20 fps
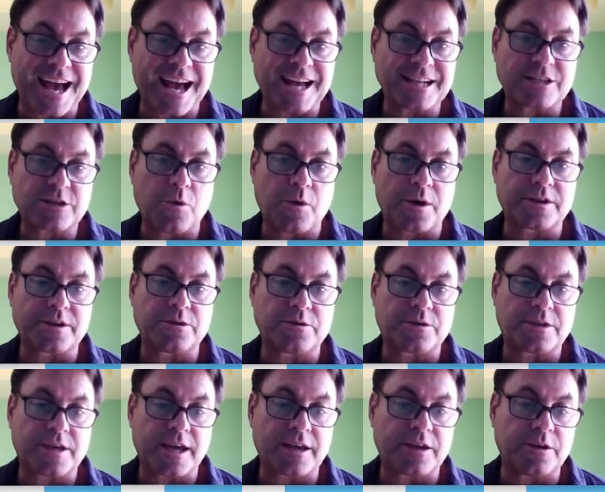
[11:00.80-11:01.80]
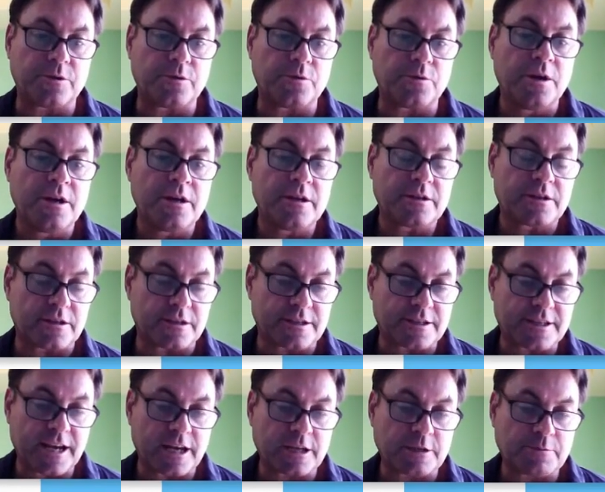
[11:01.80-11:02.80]
That's going to take you to the
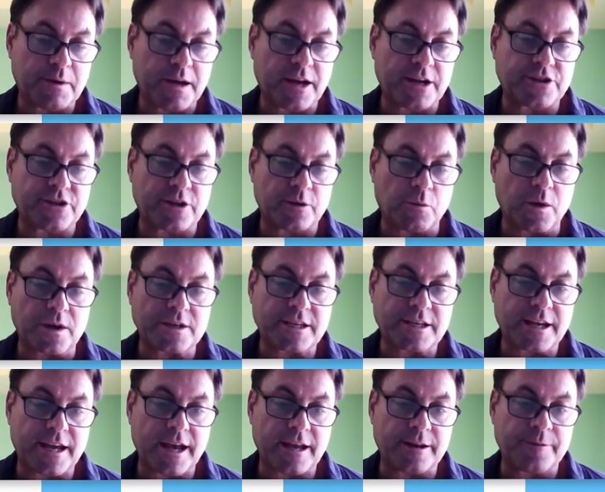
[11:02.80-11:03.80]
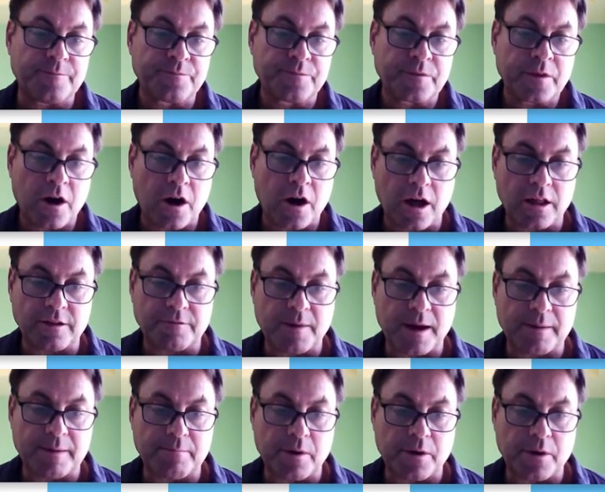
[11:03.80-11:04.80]
sales page. And once again, all of
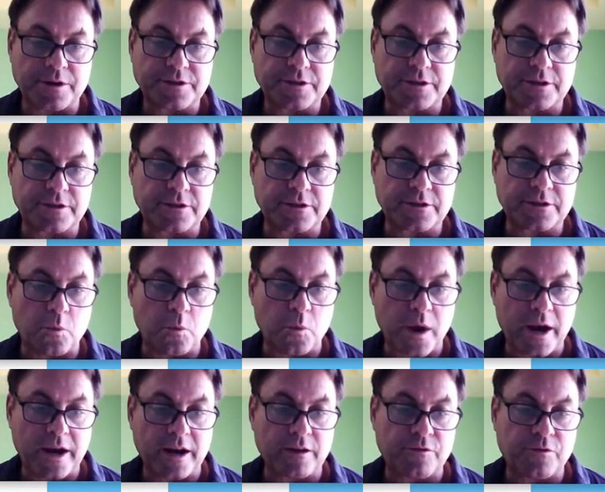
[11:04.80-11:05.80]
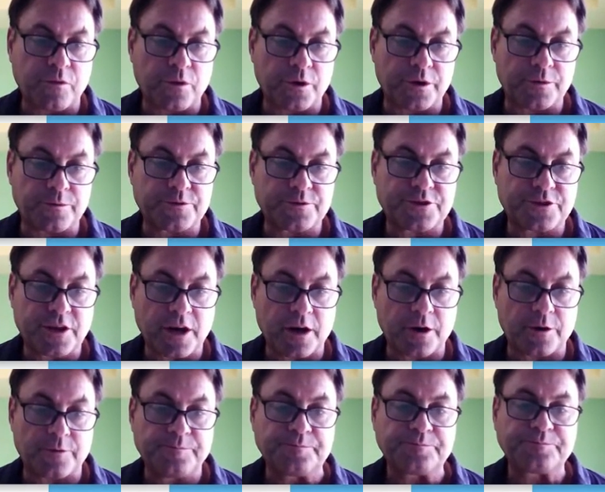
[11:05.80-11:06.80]
my bonuses are waiting for you.
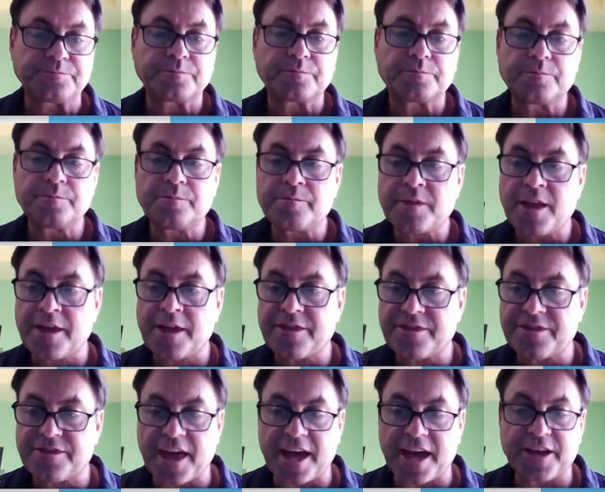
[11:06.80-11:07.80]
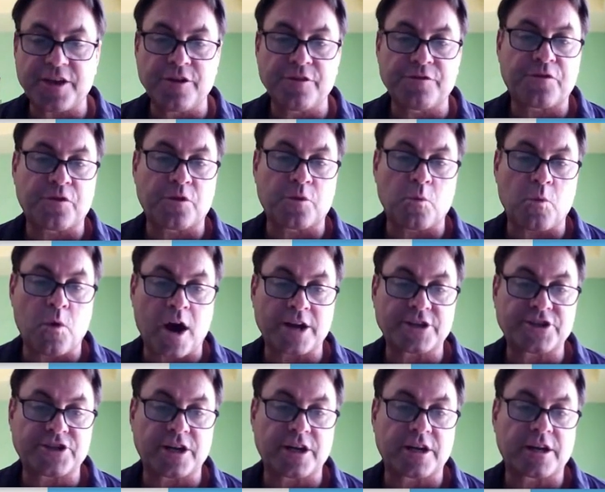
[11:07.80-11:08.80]
So thank you for
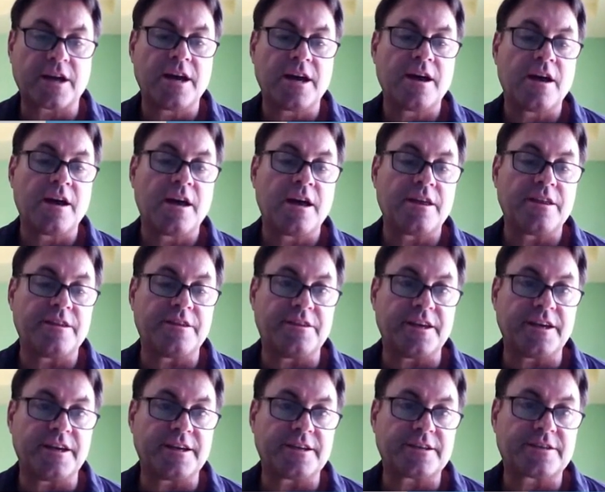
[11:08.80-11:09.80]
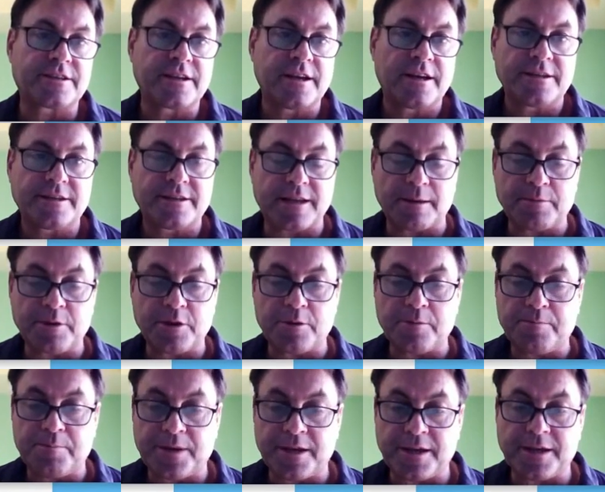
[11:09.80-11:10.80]
watching this
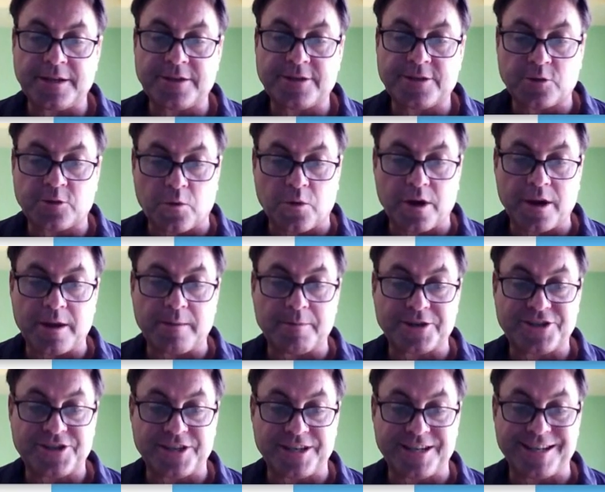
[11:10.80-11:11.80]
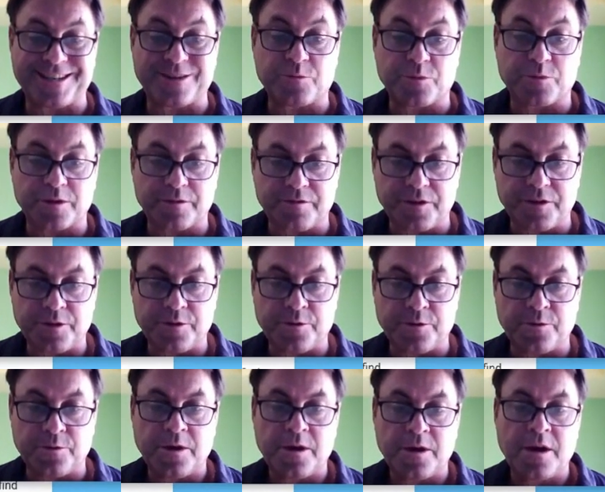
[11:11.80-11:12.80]
WP Story Machine
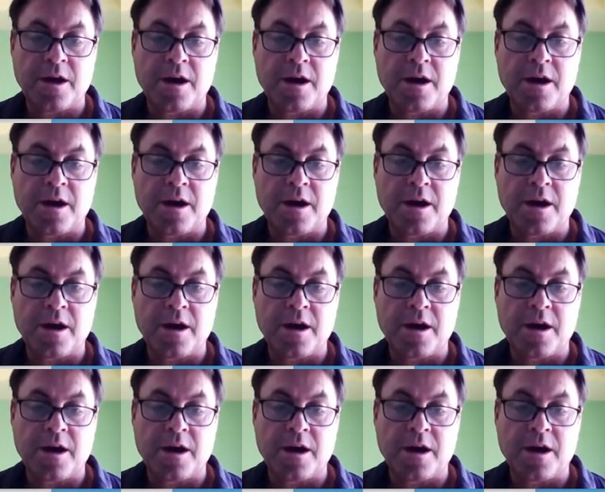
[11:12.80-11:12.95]
review.